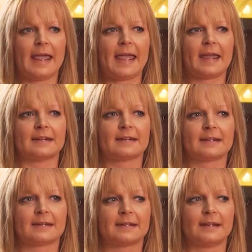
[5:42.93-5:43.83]
and
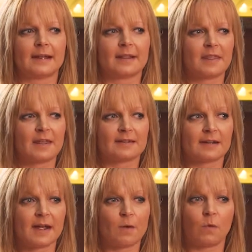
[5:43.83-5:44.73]
the things
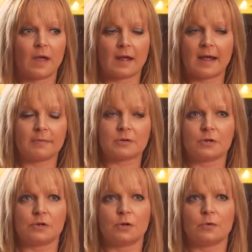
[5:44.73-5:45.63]
that I
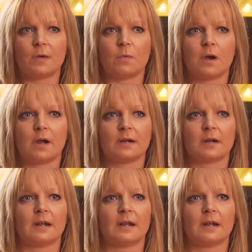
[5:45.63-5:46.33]
absolutely knew I want,